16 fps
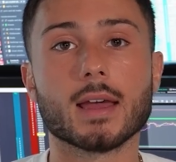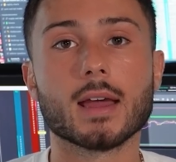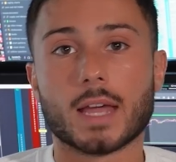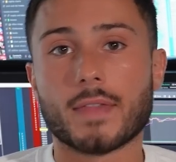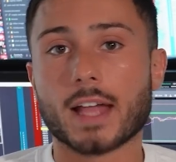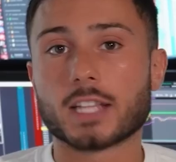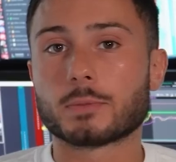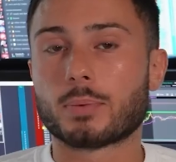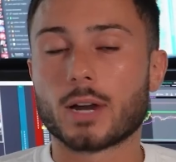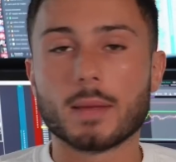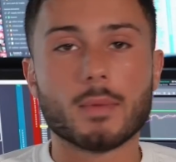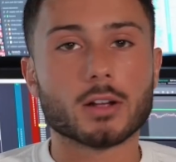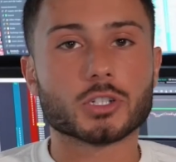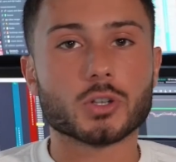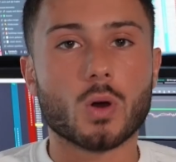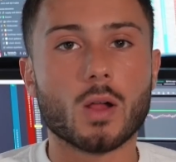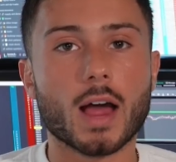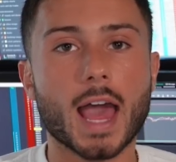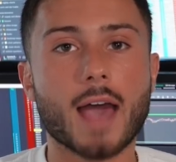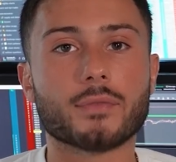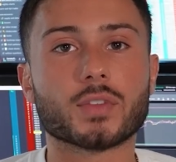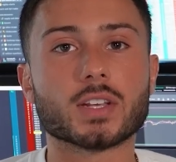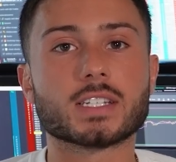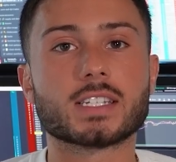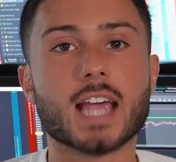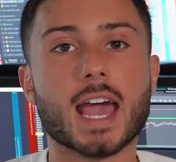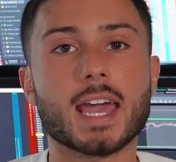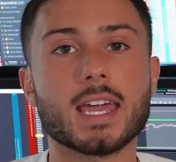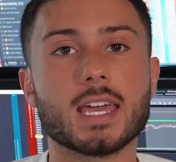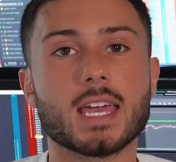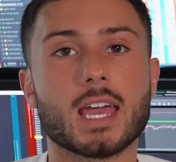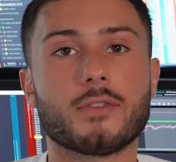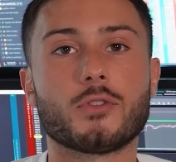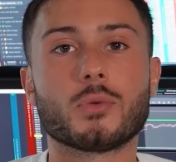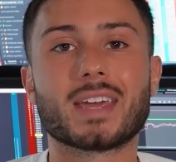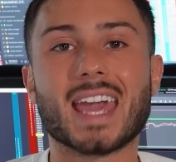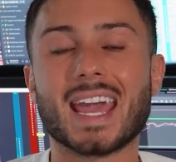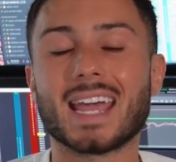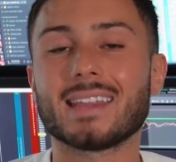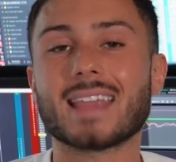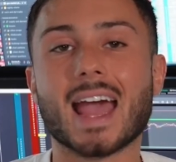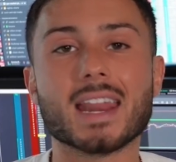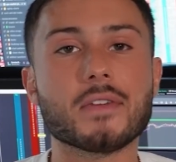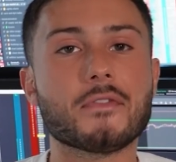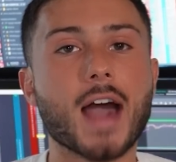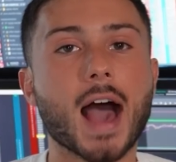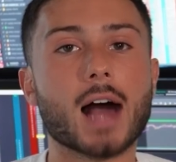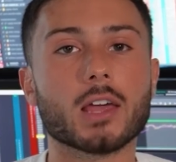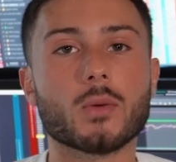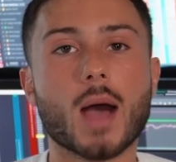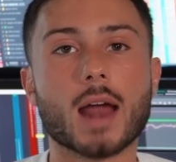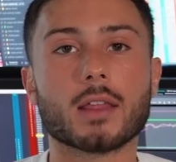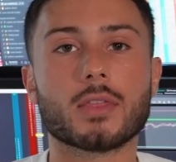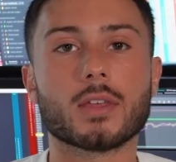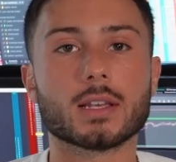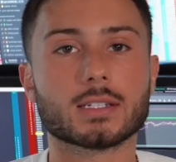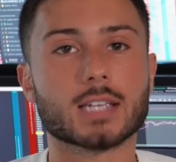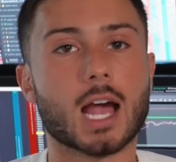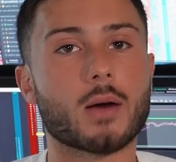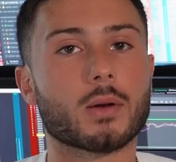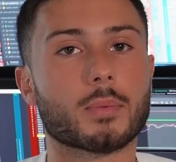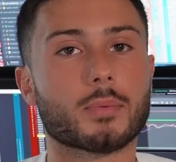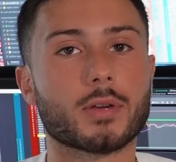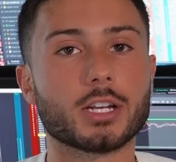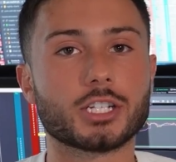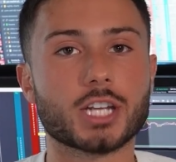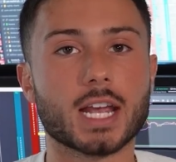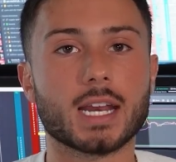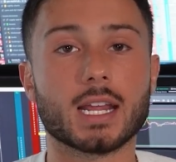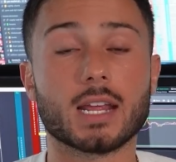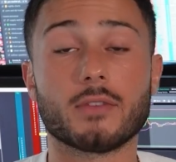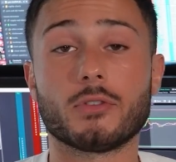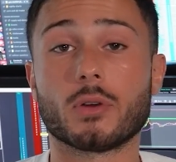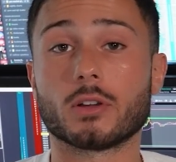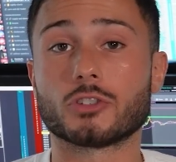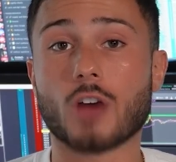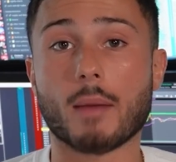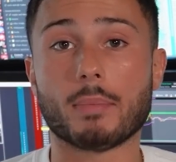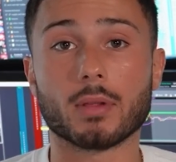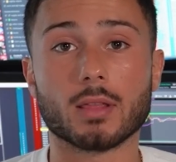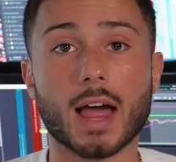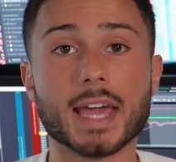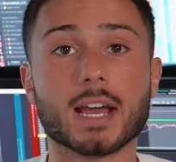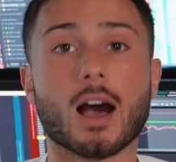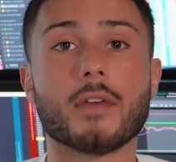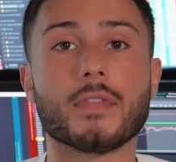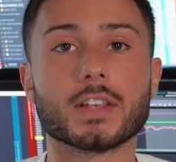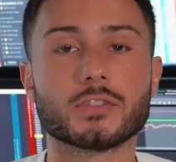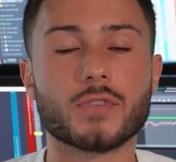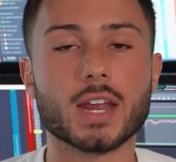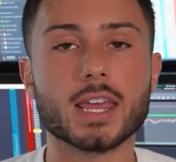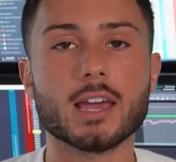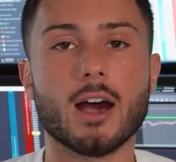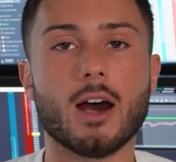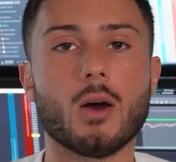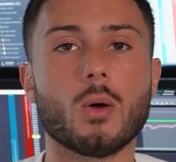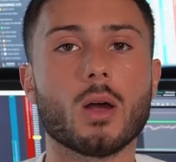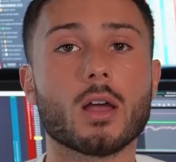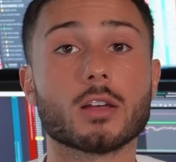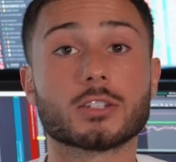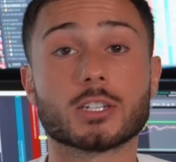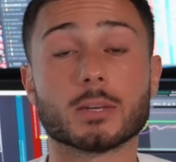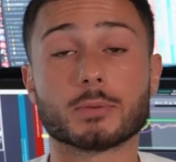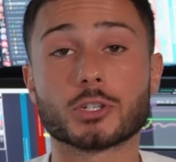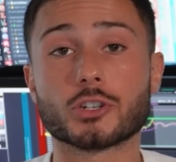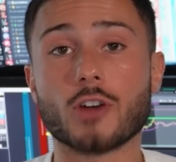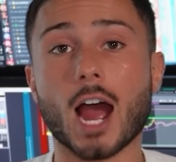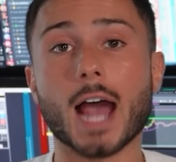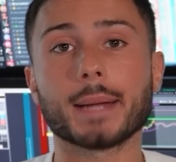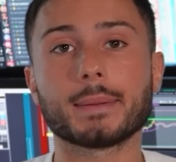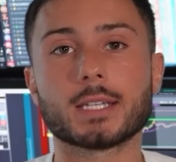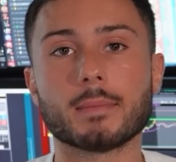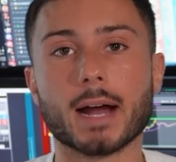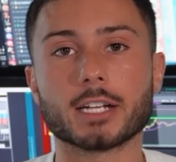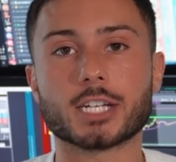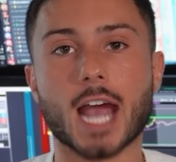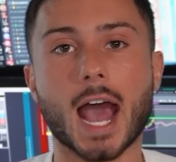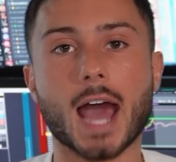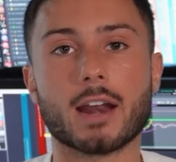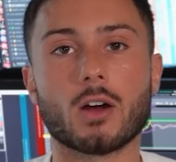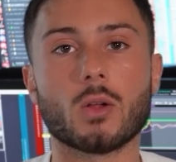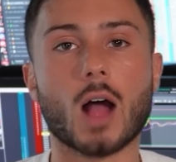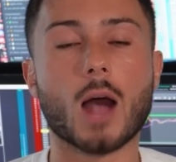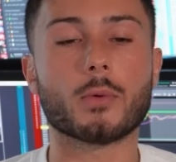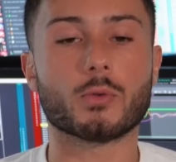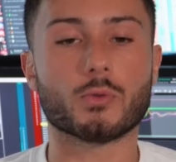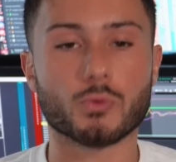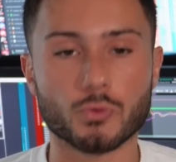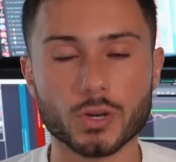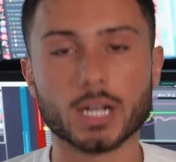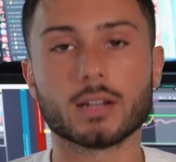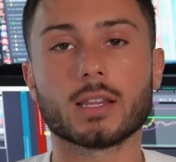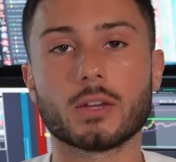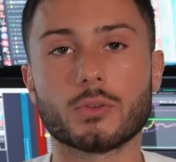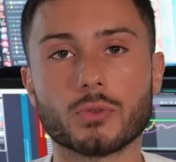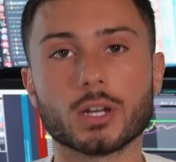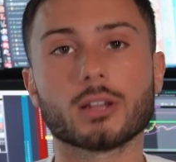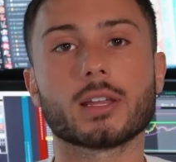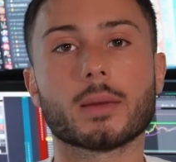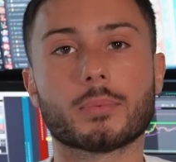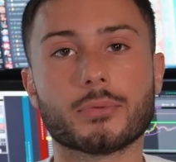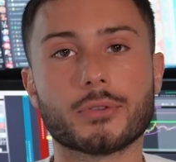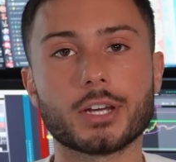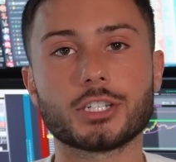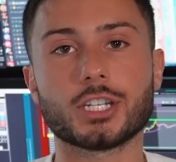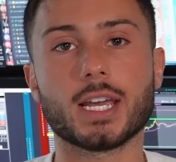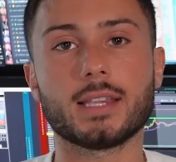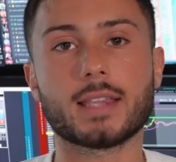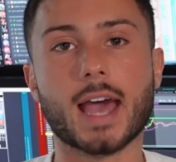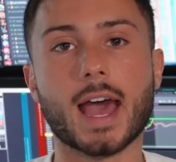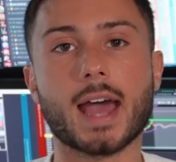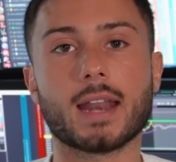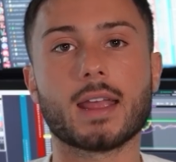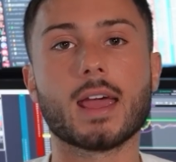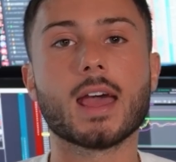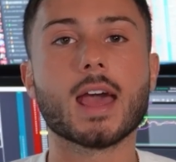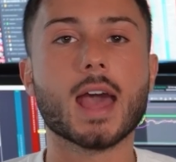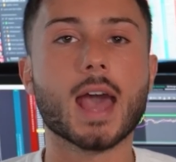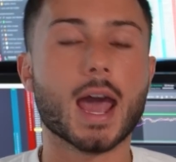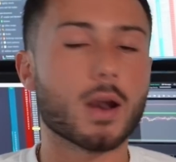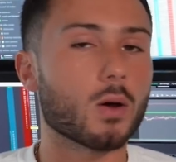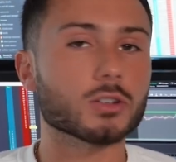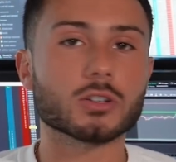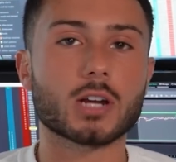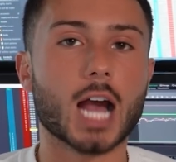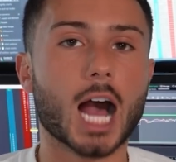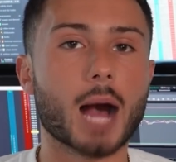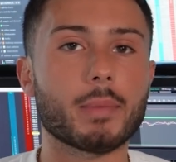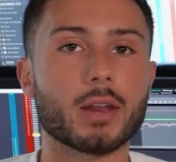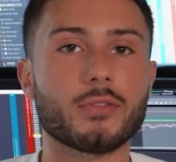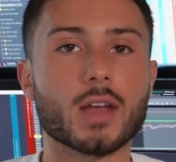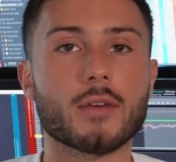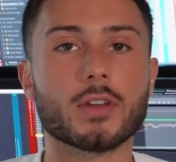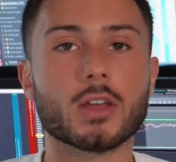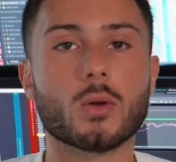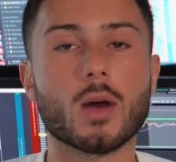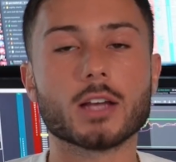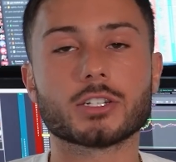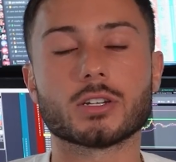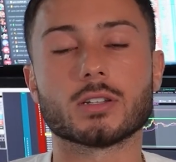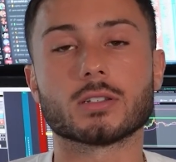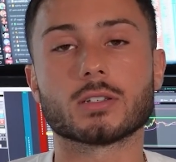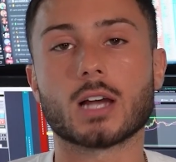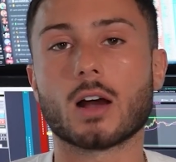And that's pretty much all I have to say. If you gained any value out of this, I would appreciate it if you could drop a like on this video, subscribe to my channel. I would really, really appreciate that. And also comment if you have any questions.